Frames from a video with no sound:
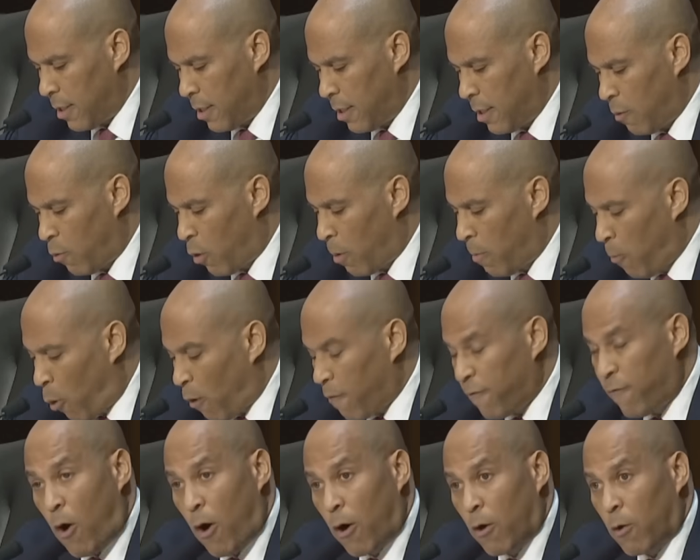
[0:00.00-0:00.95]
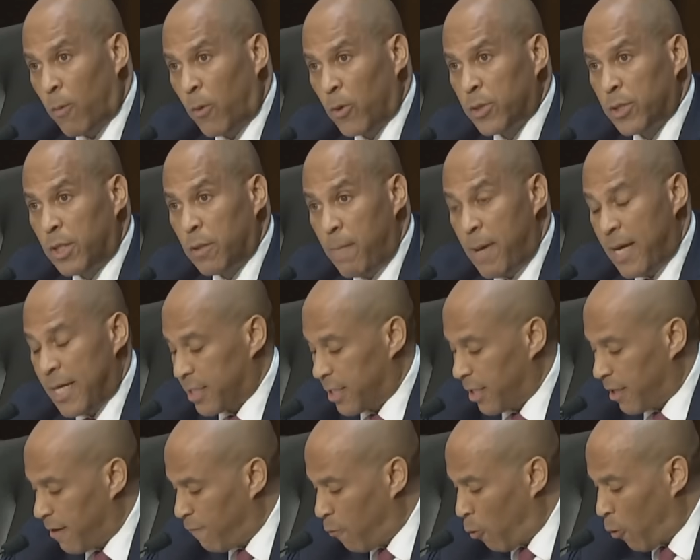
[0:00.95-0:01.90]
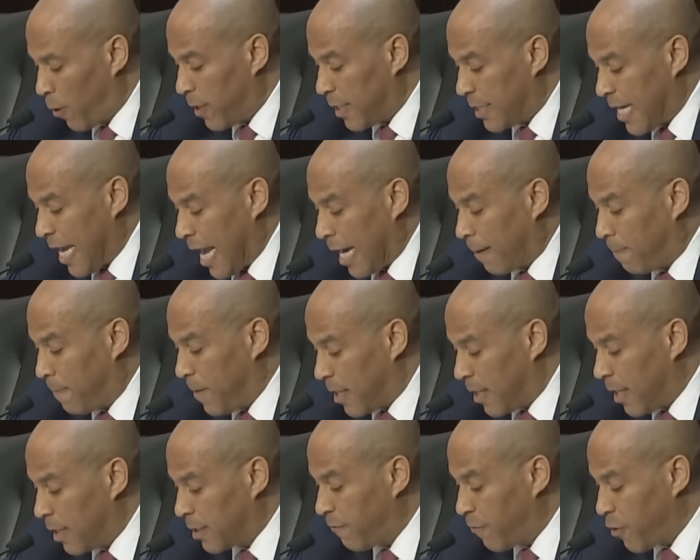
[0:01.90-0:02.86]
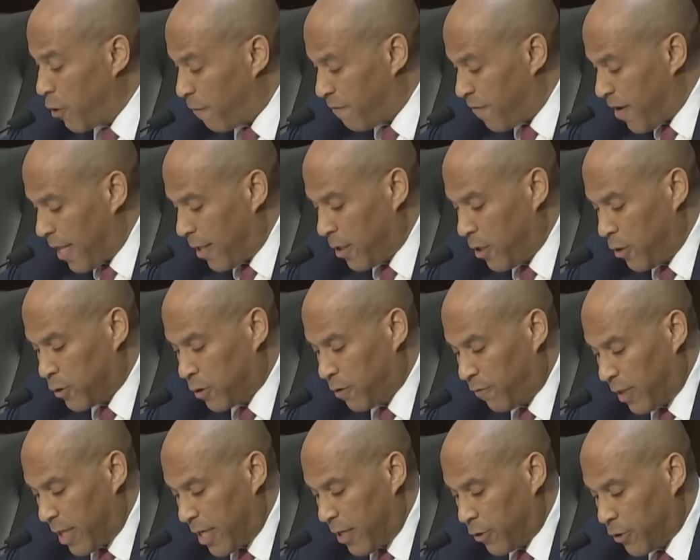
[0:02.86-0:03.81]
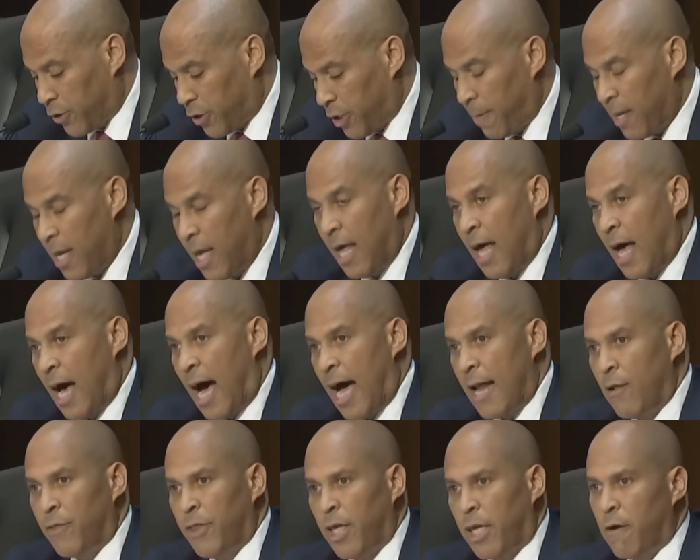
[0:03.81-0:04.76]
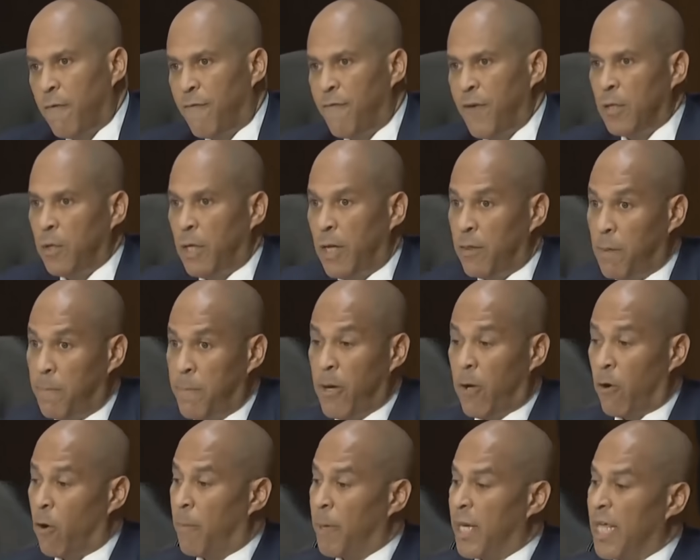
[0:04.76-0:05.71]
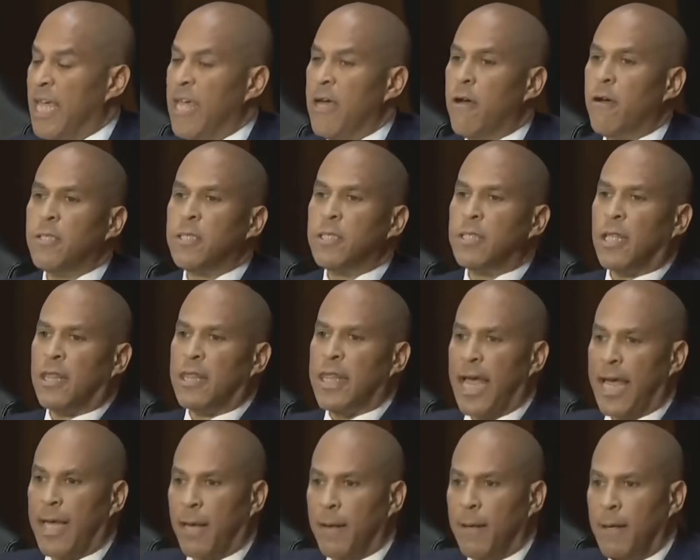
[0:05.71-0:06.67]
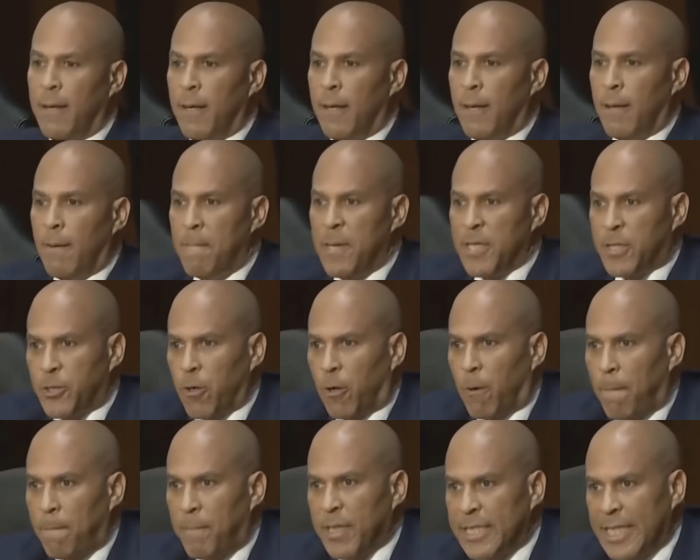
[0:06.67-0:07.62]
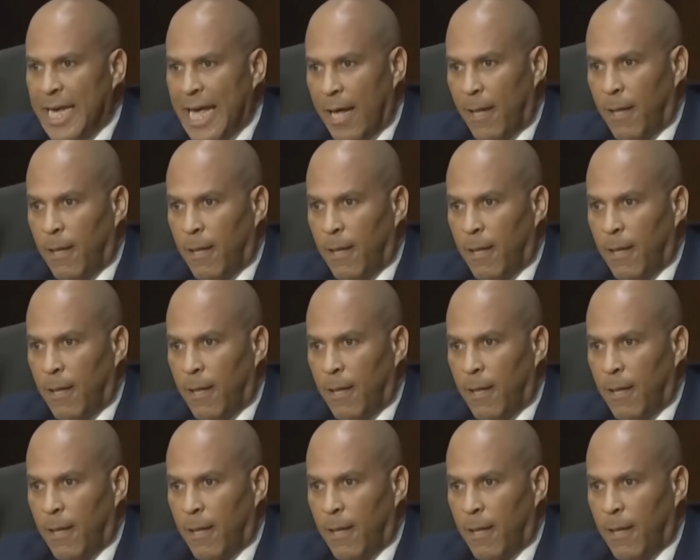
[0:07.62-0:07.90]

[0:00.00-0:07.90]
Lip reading: We're more vulnerable to domestic and foreign attack because of your failures of leadership. I don't think you're fit to hand the Bureau, but here's the thing, Mr. Patel.